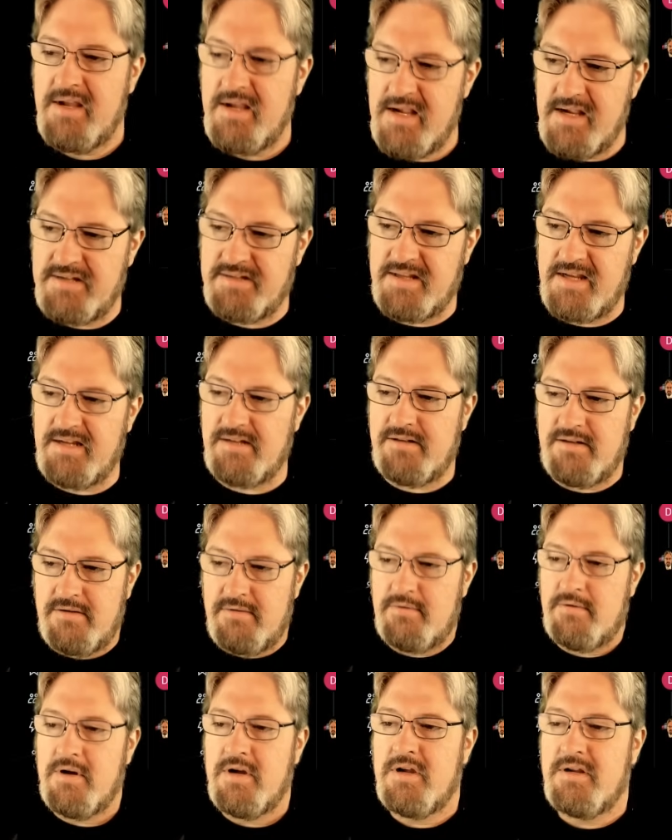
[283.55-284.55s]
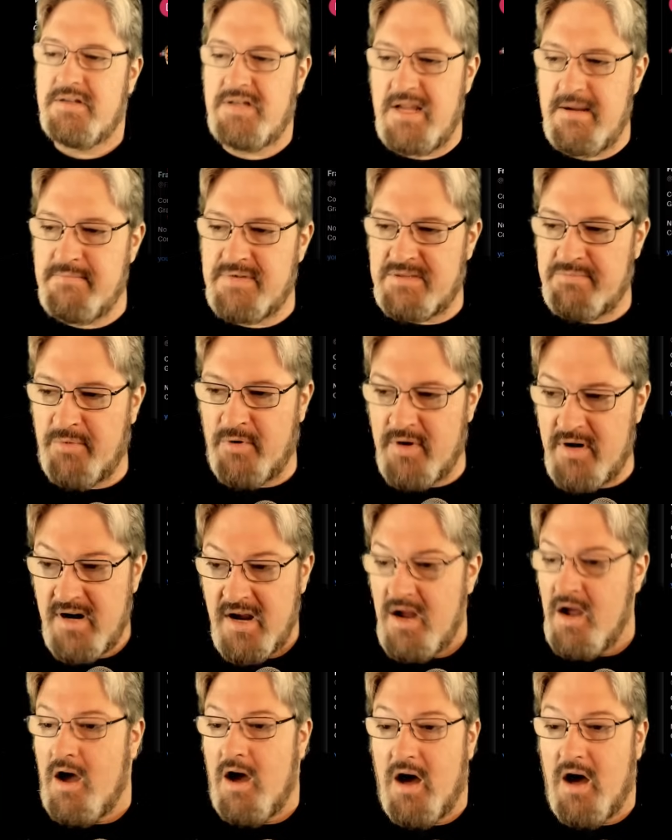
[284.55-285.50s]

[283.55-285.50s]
as they do team sport.